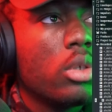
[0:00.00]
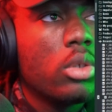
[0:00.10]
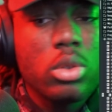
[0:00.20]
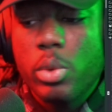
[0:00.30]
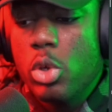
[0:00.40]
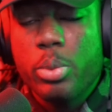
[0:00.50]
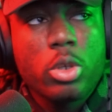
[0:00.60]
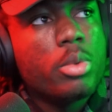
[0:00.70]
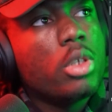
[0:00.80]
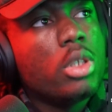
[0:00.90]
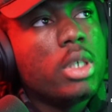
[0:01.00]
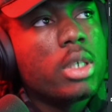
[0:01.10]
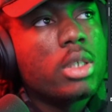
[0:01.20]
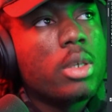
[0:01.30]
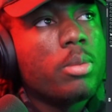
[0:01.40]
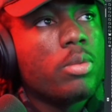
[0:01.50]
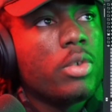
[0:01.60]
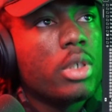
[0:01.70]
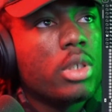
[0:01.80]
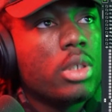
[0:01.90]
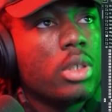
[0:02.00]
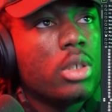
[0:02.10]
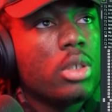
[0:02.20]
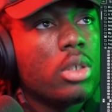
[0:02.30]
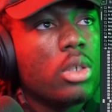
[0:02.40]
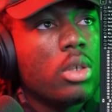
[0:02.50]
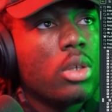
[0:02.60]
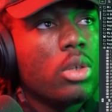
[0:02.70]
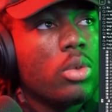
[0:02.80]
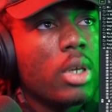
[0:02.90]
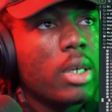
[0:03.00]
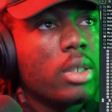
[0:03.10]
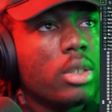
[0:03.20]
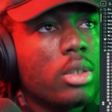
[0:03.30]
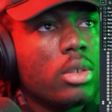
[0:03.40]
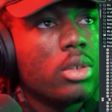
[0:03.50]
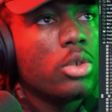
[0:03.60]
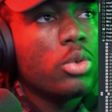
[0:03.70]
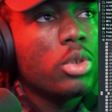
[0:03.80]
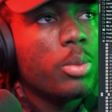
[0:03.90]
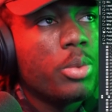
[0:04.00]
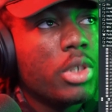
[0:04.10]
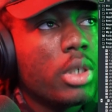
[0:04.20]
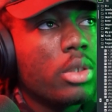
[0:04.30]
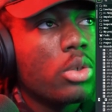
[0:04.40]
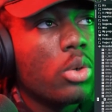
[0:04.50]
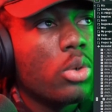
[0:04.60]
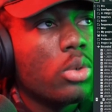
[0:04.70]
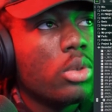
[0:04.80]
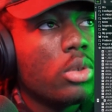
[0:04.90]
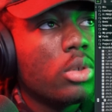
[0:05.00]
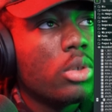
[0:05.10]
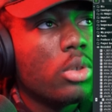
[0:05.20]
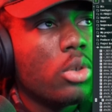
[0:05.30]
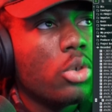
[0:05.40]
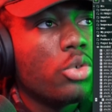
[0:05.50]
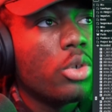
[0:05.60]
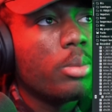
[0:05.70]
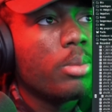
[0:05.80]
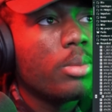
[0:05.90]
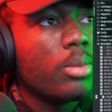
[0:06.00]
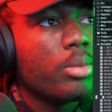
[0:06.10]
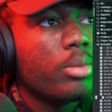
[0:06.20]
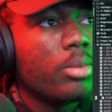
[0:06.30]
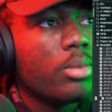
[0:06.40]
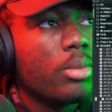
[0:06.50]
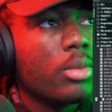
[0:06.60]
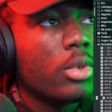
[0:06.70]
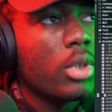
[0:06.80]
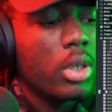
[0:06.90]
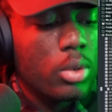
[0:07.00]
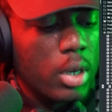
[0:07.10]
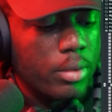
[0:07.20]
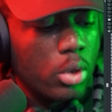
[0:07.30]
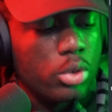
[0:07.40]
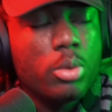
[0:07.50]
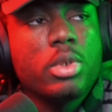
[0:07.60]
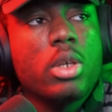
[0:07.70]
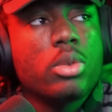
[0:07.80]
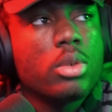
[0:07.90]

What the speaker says: So when you open up the DX10 VST, you can choose the preset called log drum and you have the log drum sound.